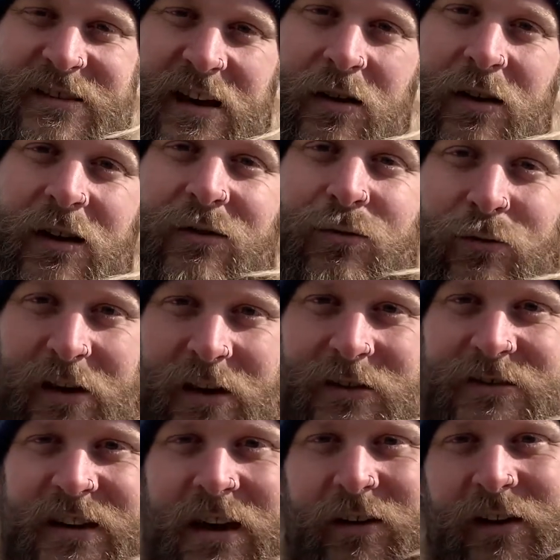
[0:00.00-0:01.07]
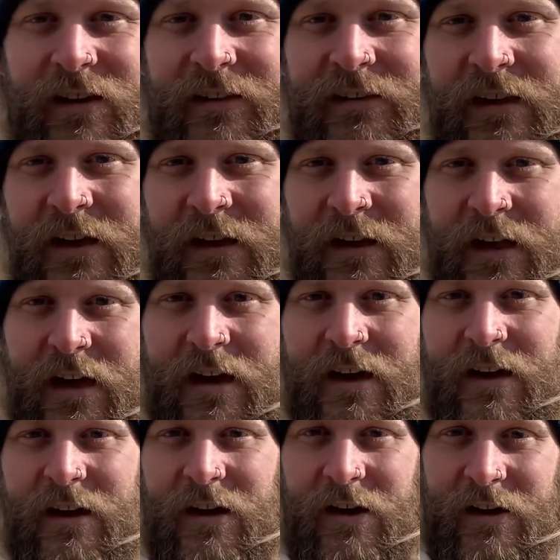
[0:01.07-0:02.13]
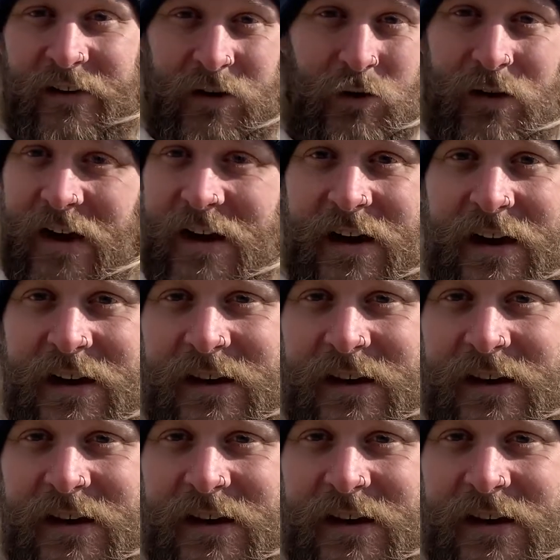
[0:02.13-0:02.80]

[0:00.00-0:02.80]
Doubt is real. Doubt is okay.